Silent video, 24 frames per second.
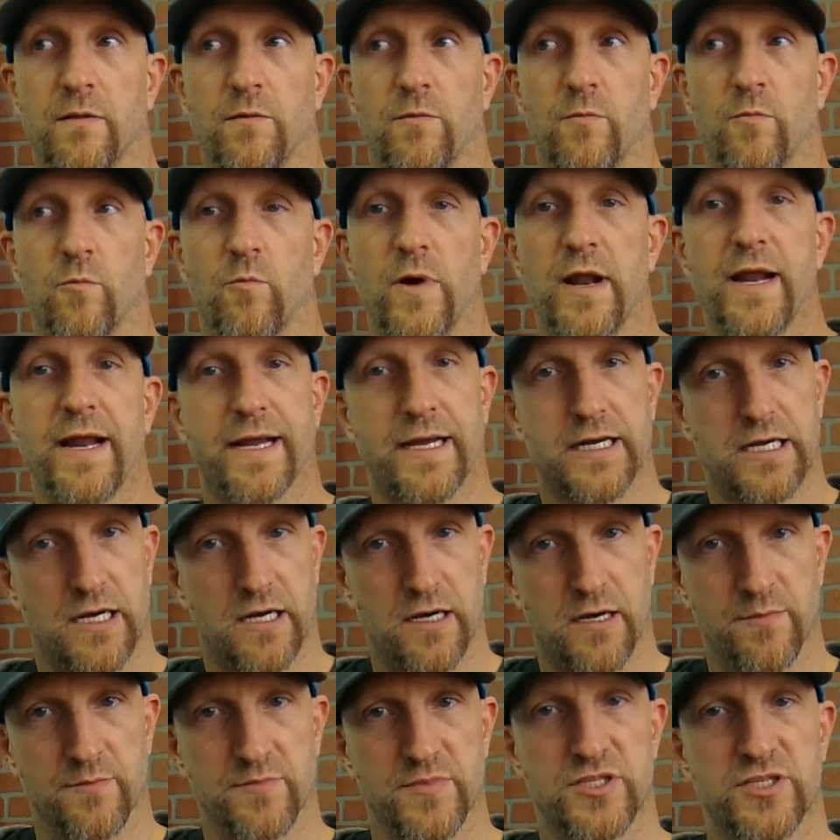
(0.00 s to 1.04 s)
when it
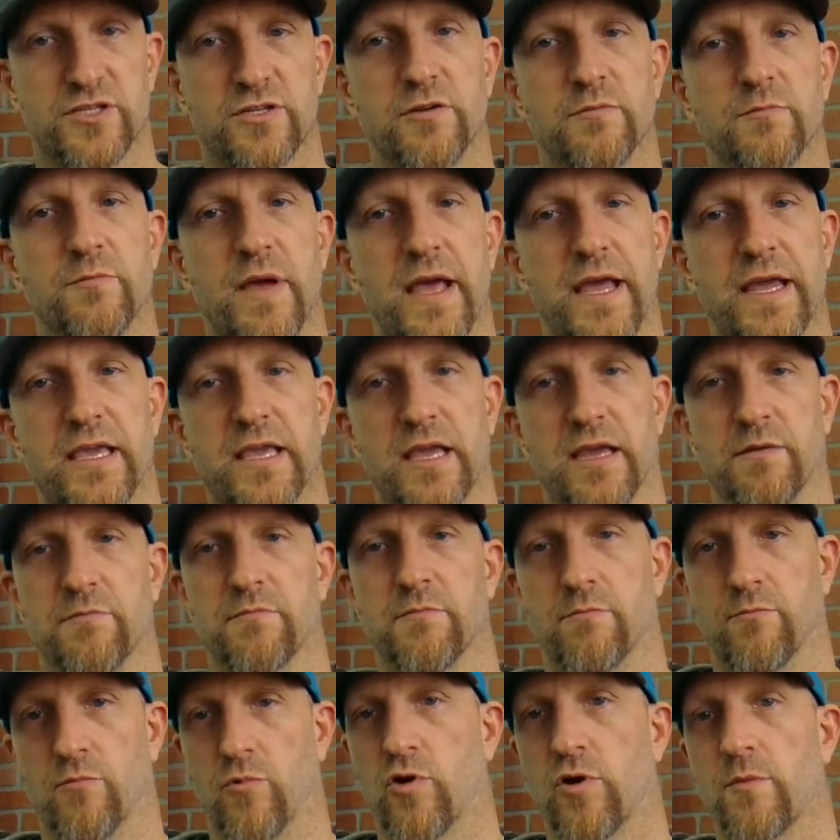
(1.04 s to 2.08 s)
comes to
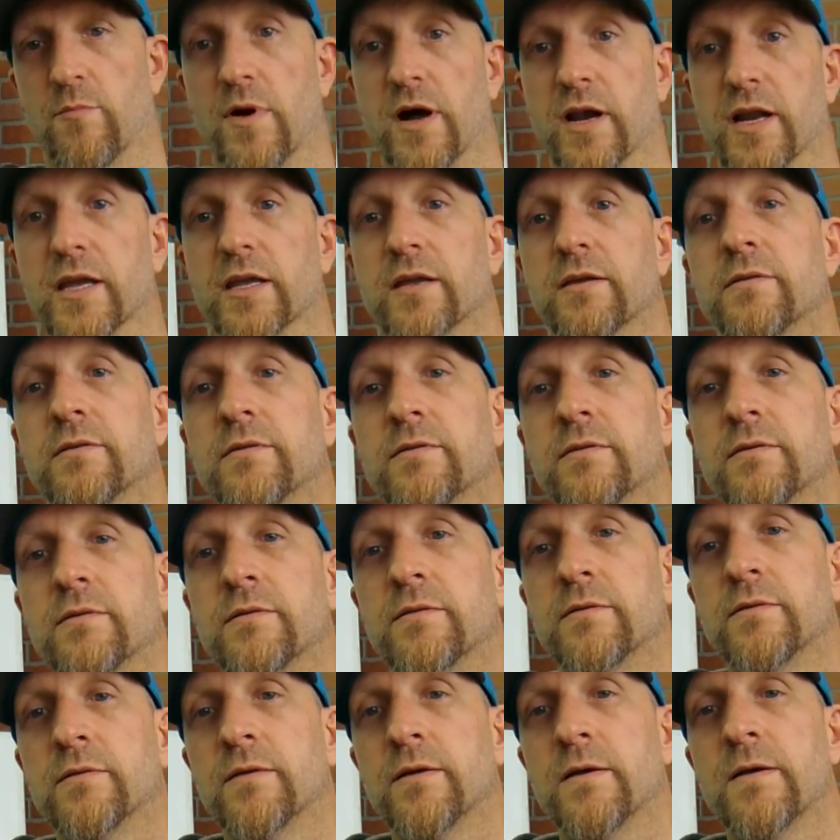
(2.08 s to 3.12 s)
making more money.
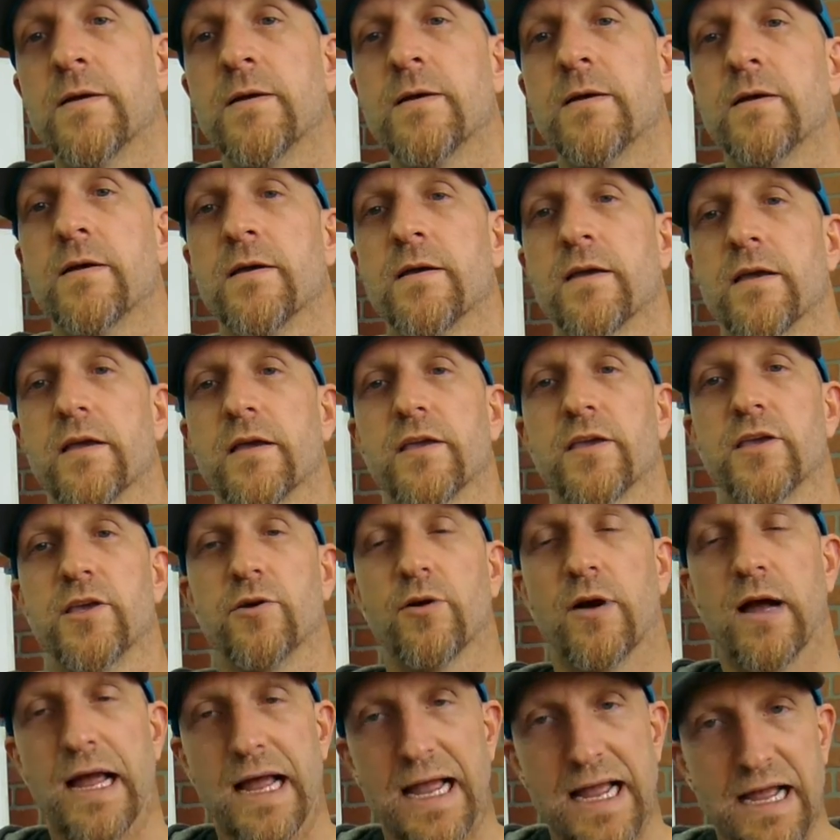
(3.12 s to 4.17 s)

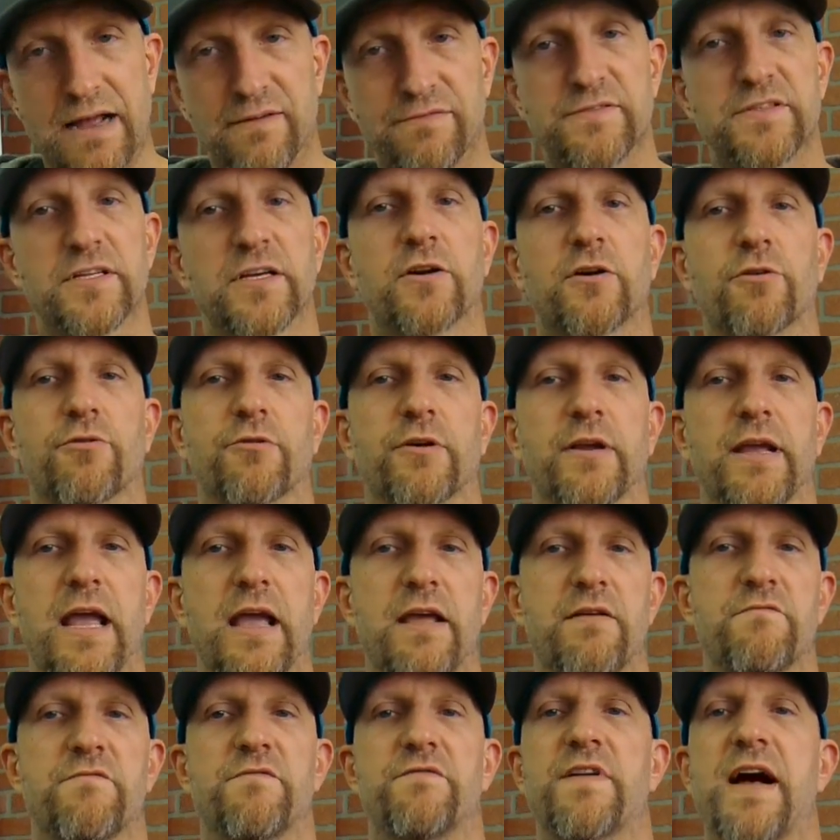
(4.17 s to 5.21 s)
You have to
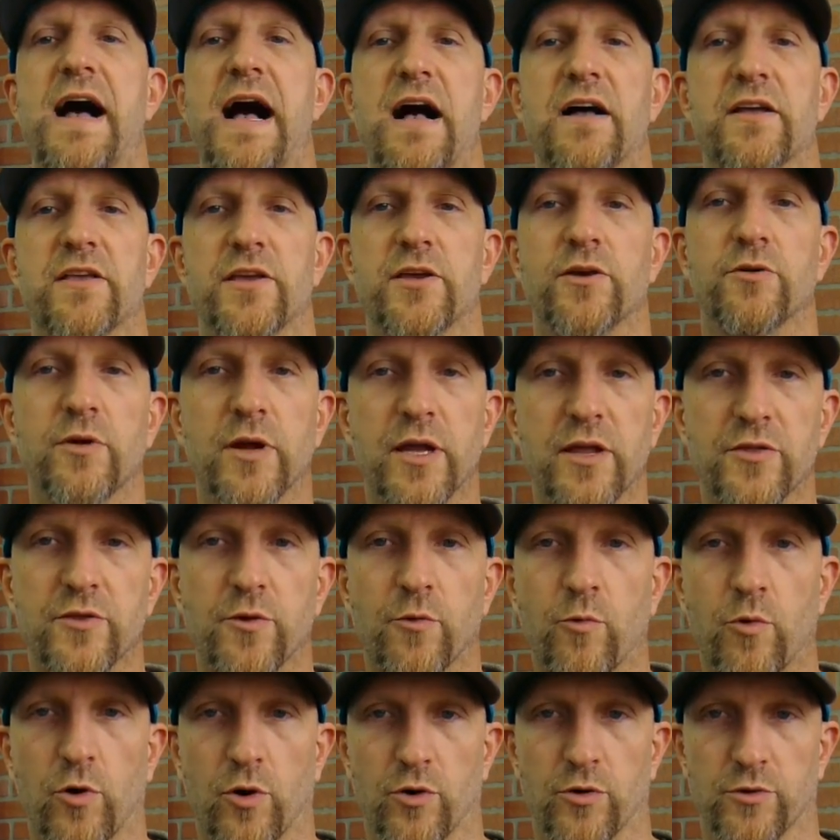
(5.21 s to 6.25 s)
create value in
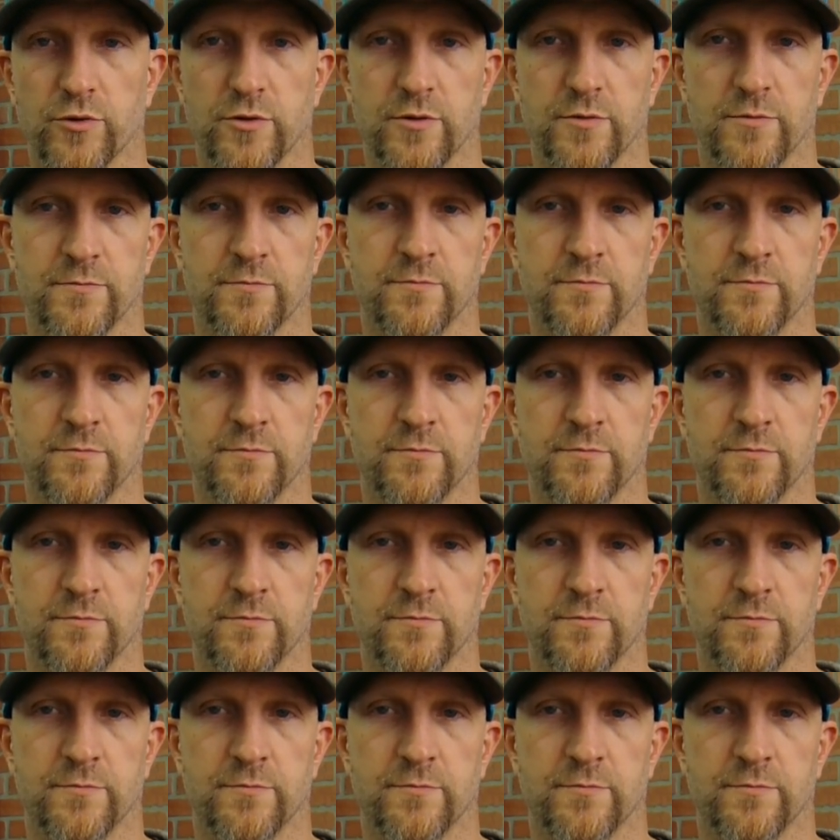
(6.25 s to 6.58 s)
the world.